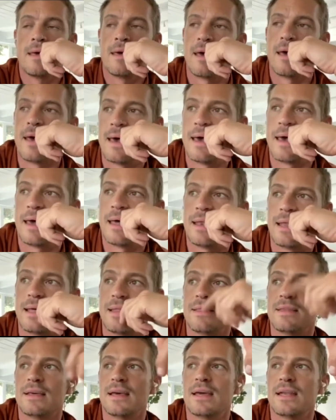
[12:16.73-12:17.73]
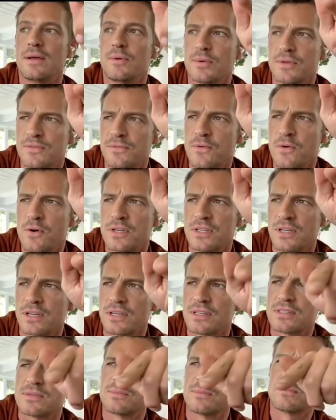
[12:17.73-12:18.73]
And it was fortunate
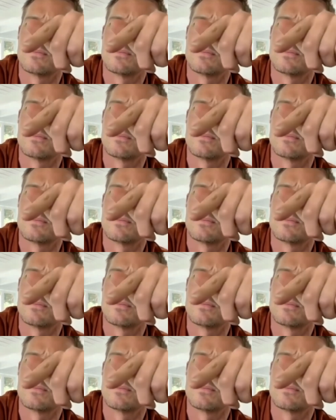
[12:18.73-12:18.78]
because